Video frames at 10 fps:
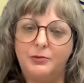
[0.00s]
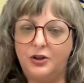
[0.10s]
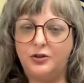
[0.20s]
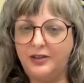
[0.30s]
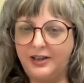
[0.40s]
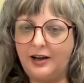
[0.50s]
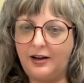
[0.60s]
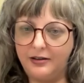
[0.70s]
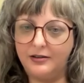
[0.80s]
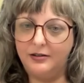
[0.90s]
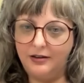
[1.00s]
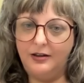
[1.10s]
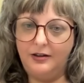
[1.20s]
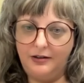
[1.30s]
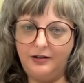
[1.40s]
we usually get
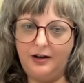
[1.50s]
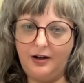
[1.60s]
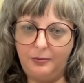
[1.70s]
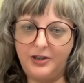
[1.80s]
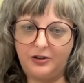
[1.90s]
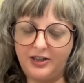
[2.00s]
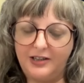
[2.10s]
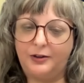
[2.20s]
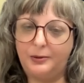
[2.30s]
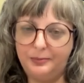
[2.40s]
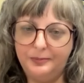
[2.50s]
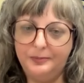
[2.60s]
tear sheets from.